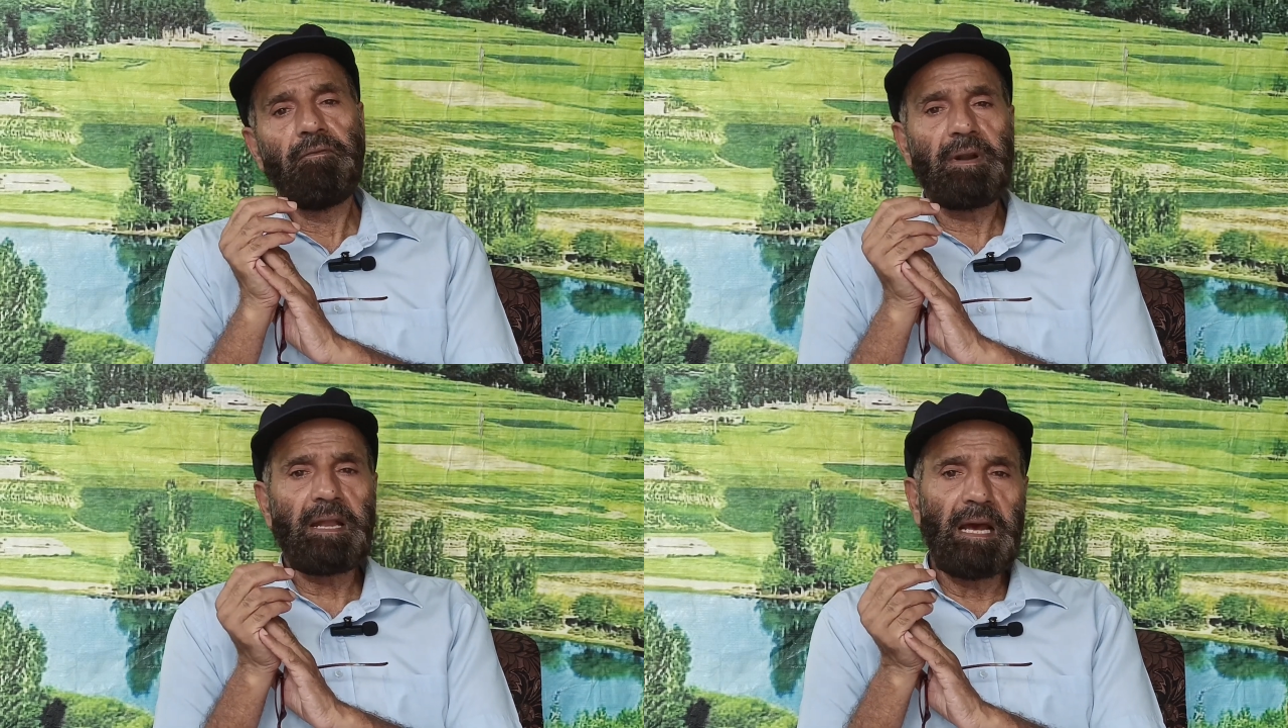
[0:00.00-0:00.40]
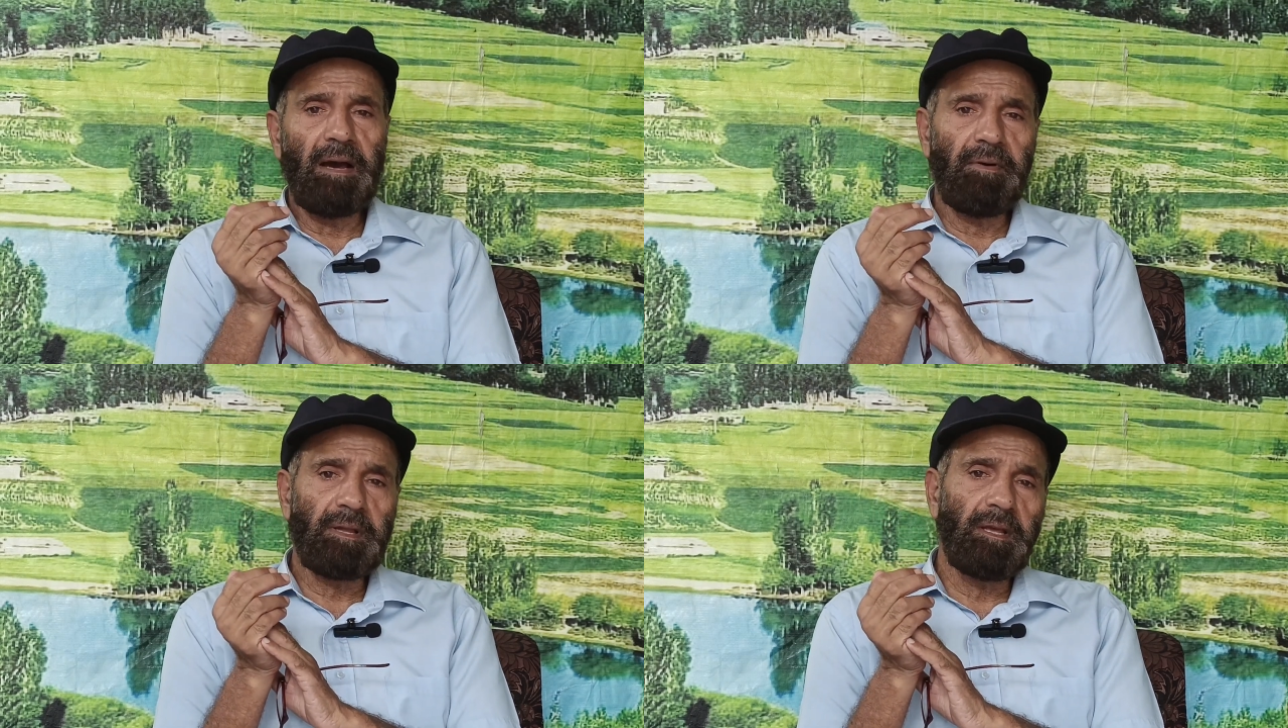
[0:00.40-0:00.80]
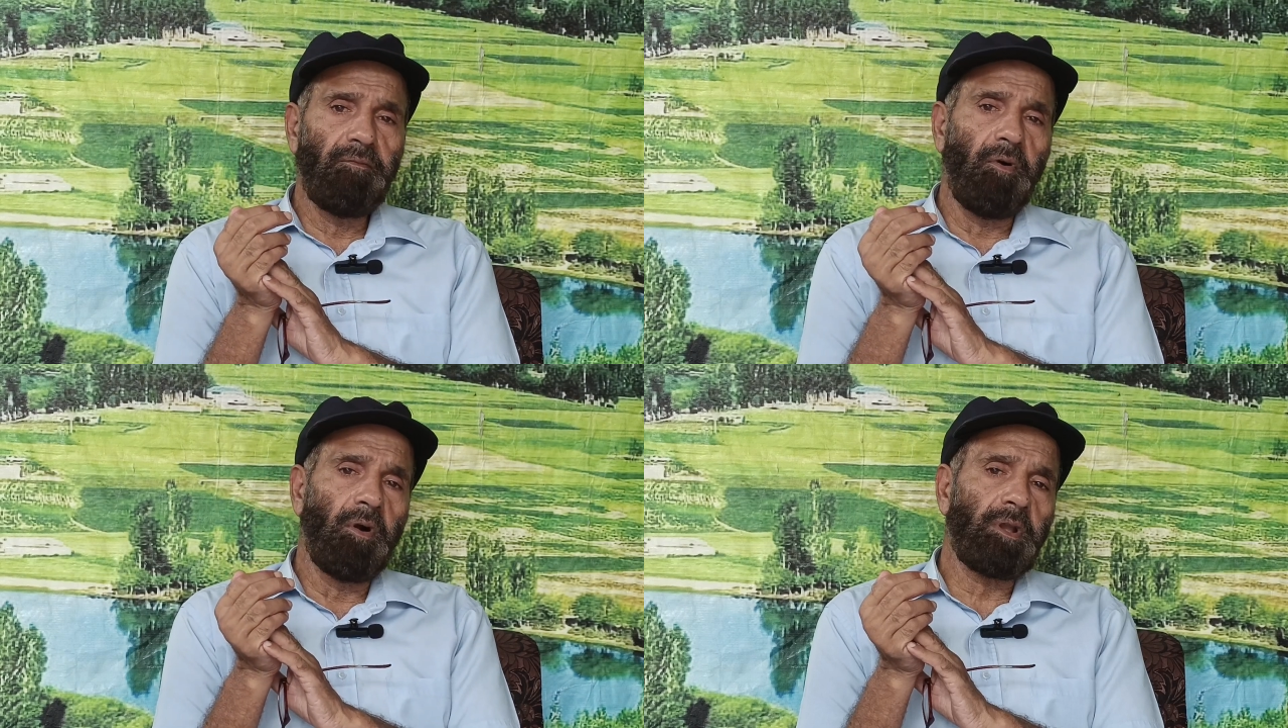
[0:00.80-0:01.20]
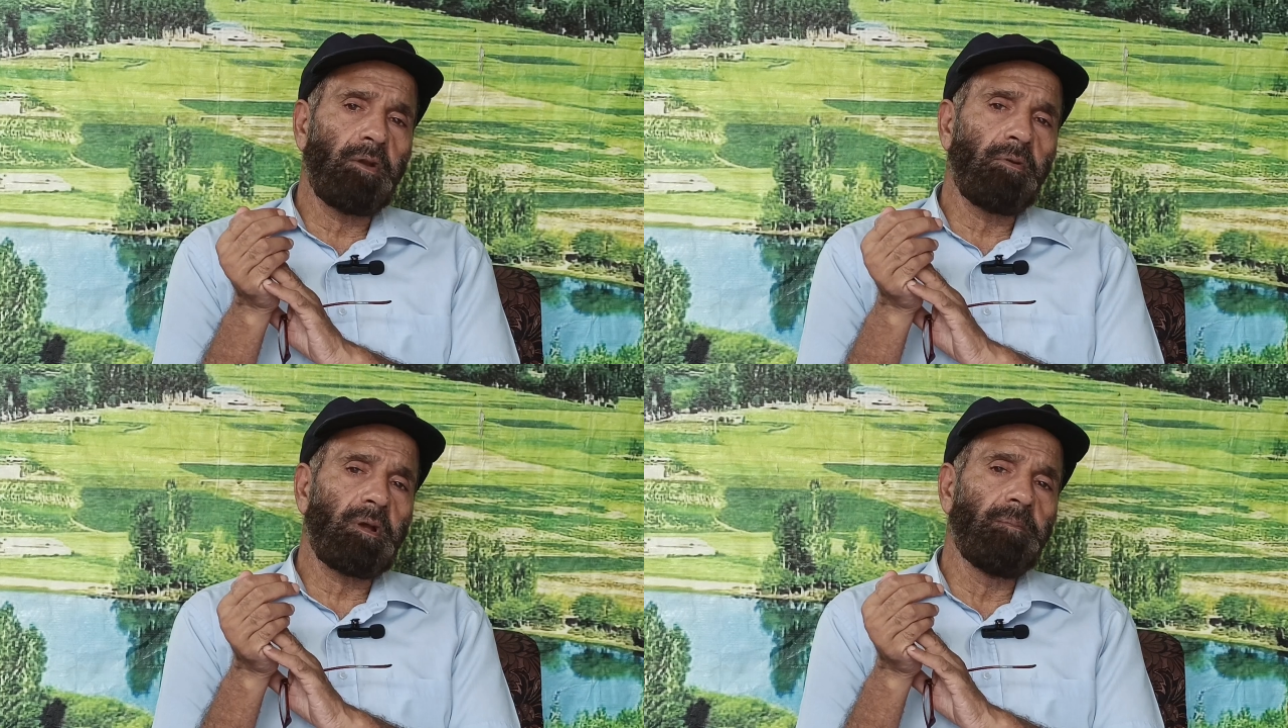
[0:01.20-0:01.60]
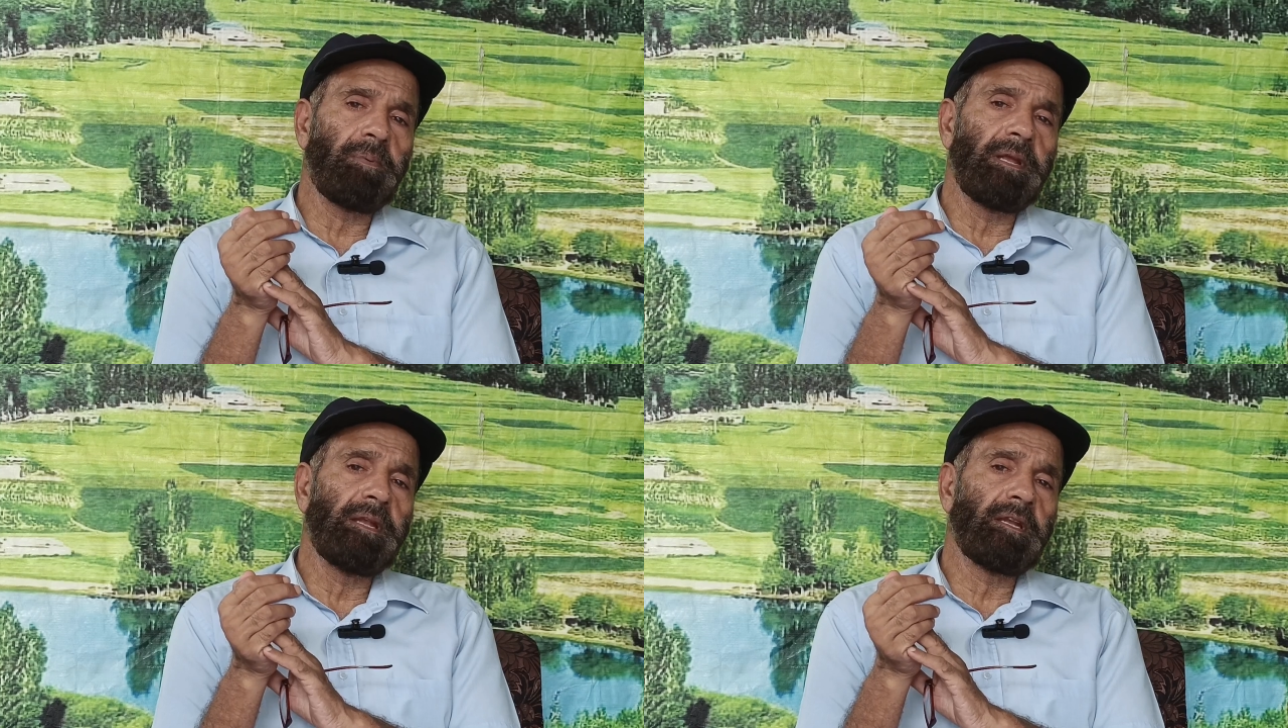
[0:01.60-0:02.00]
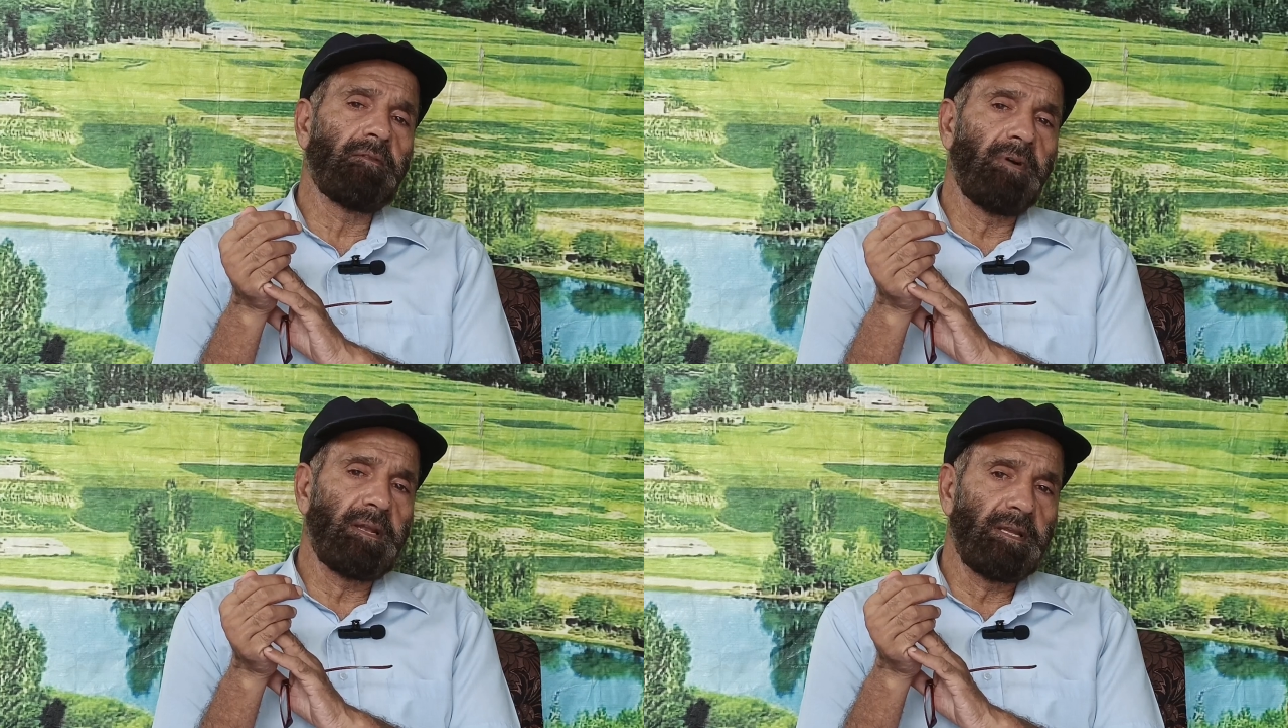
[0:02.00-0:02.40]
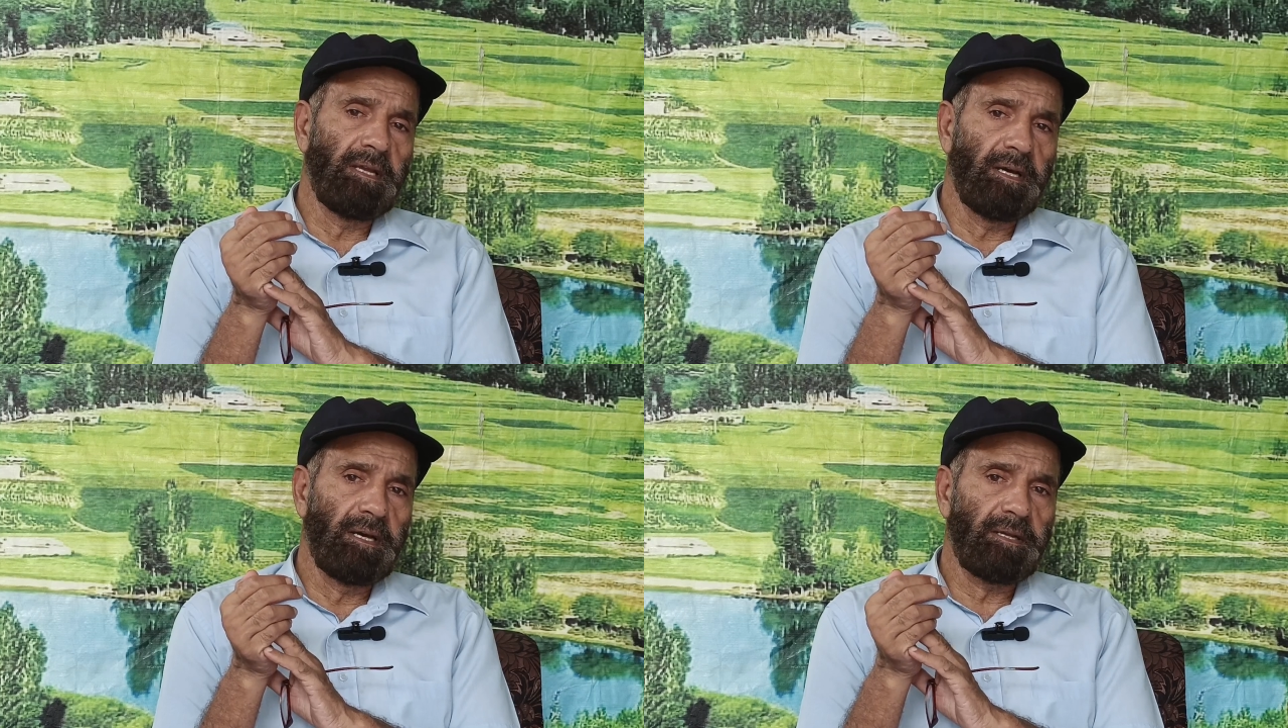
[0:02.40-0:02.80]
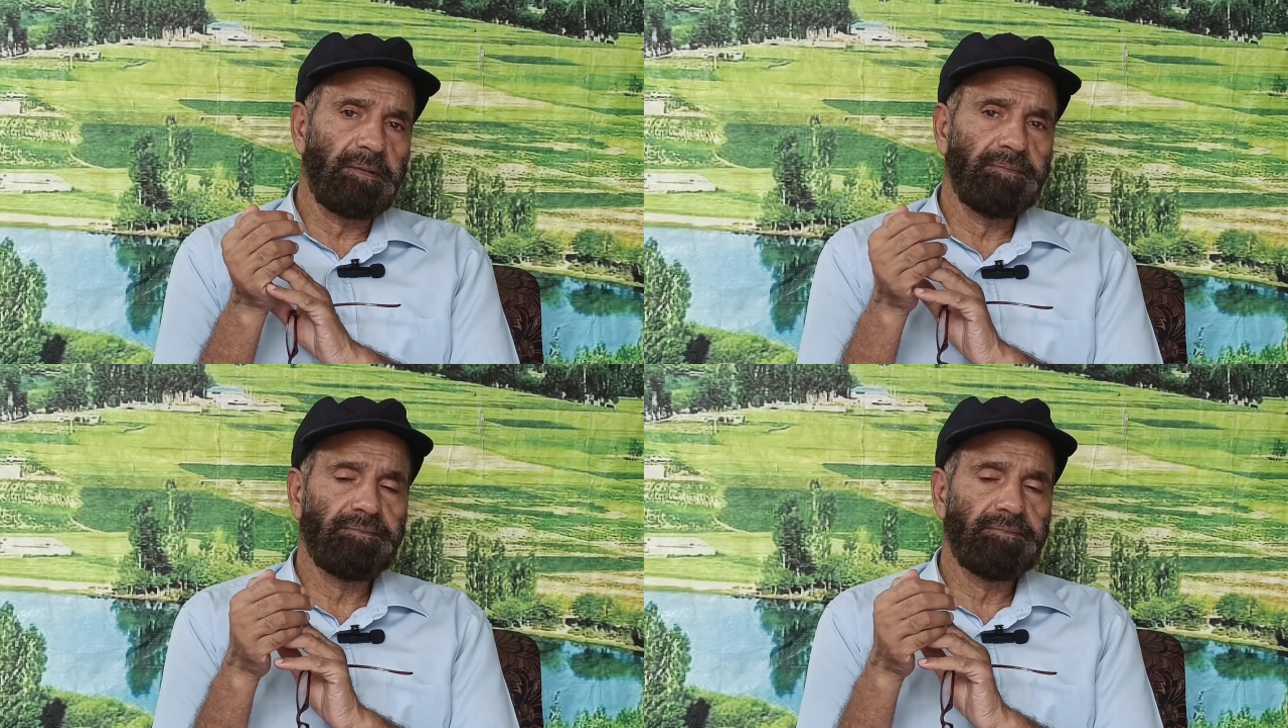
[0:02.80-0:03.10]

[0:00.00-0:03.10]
Whatever they wanted to complete in 1 year,